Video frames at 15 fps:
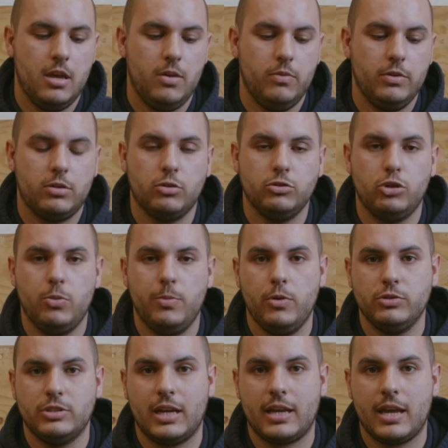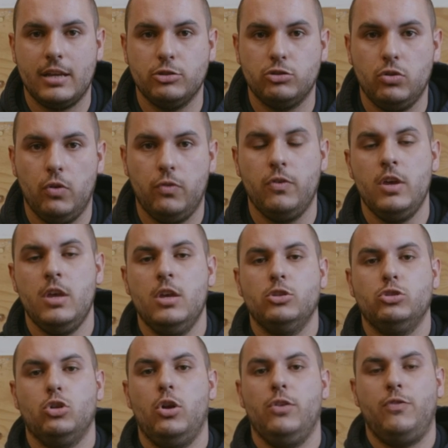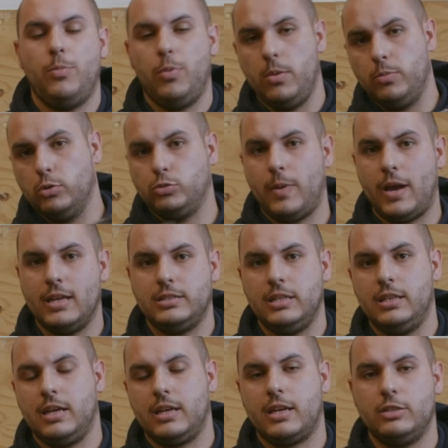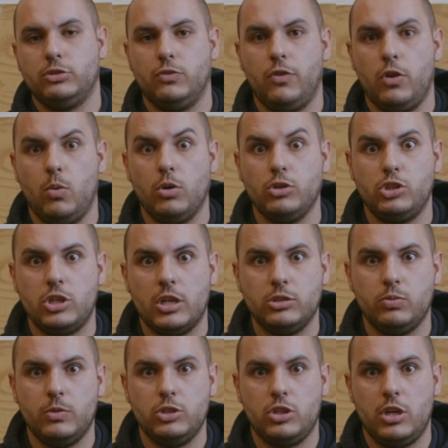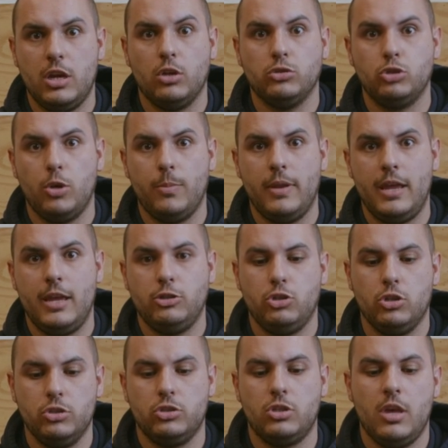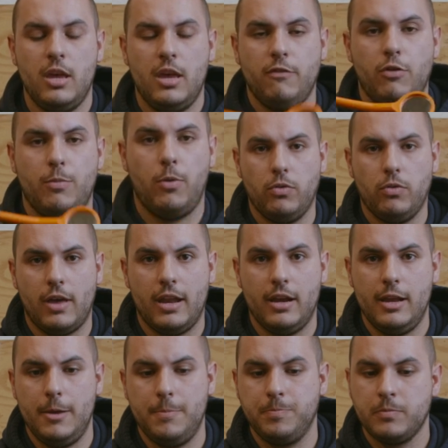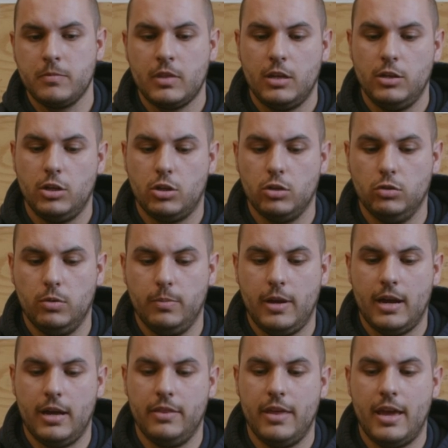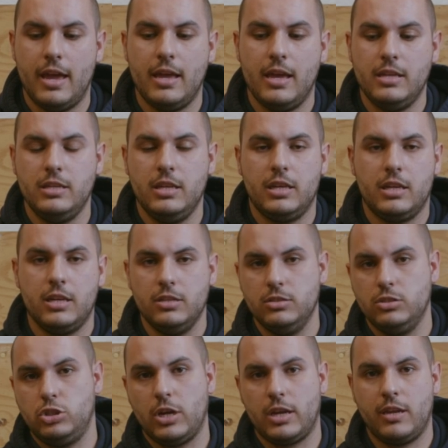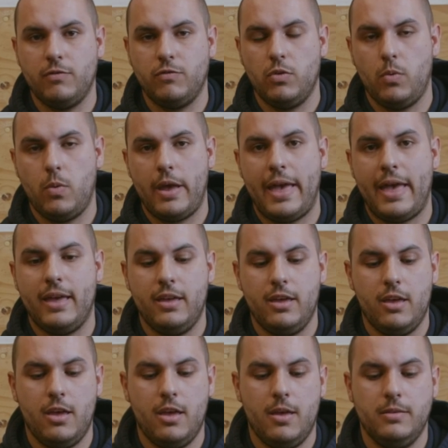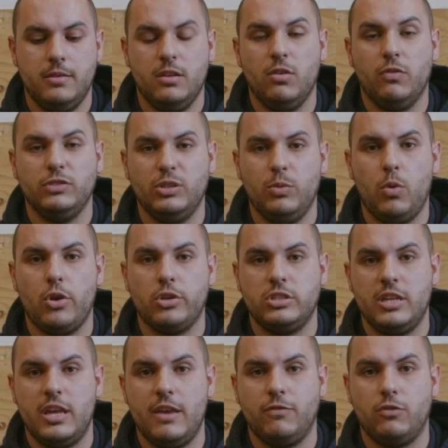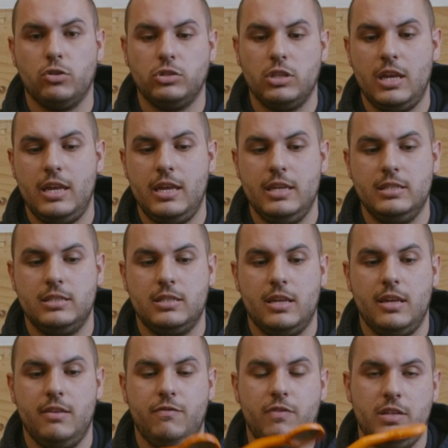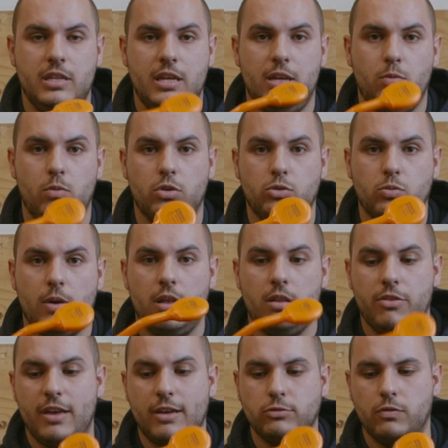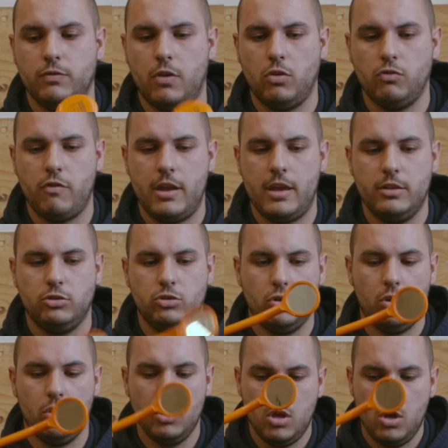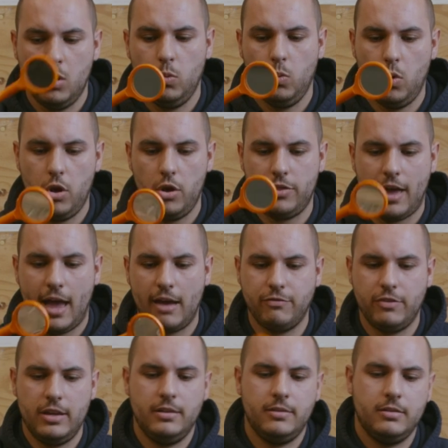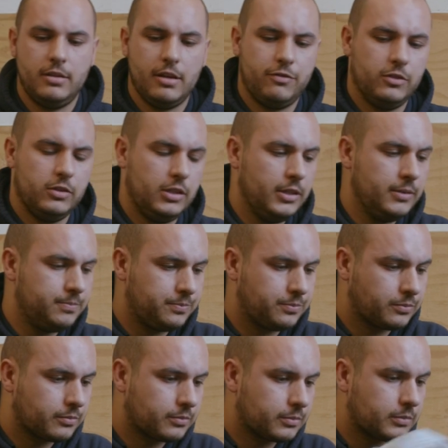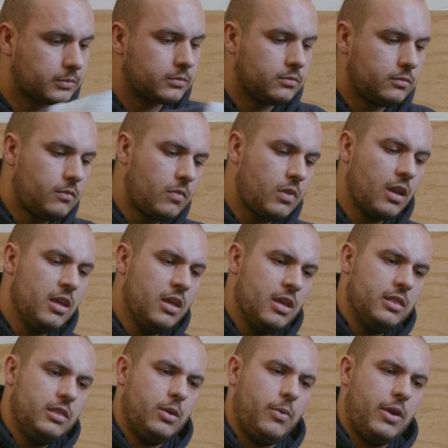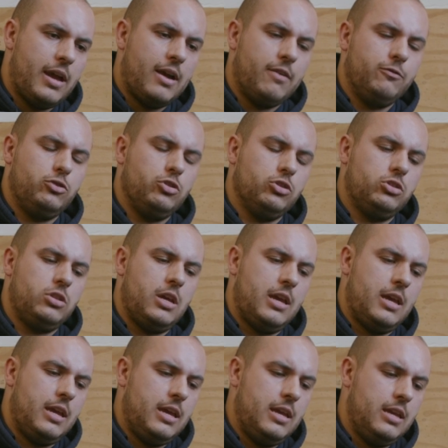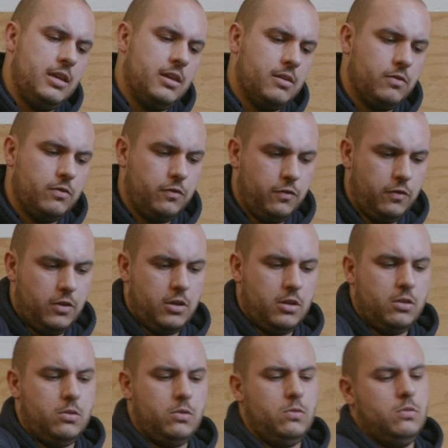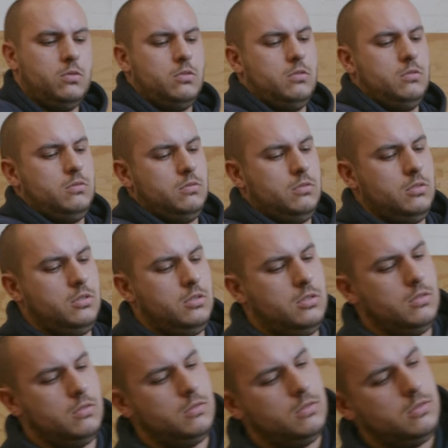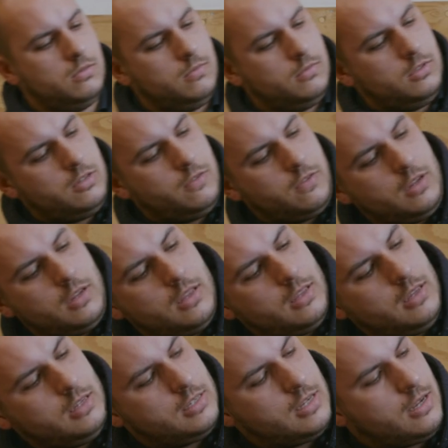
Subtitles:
with consumer units, that kind of stuff. So if you're putting buzz bars in, that kind of stuff, or you want to check switch gear or terminations, you that in, you can look behind there and you can check everywhere and obviously work safe because it is a VDE one as well, 1000-volt rated. So worth having, definitely. Then we have just a few, let's see if we can get these